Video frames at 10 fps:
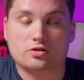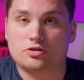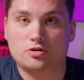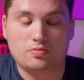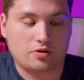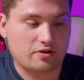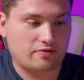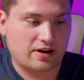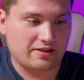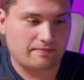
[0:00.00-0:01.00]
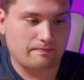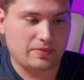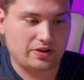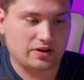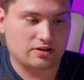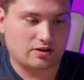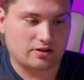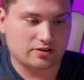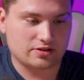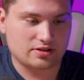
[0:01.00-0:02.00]
$2.5 million
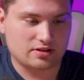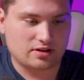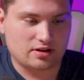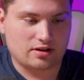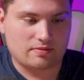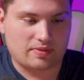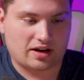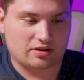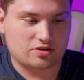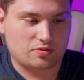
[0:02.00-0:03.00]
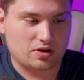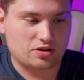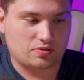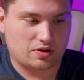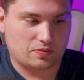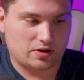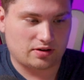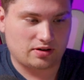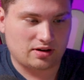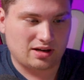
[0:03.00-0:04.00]
back in
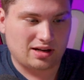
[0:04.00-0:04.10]
2021,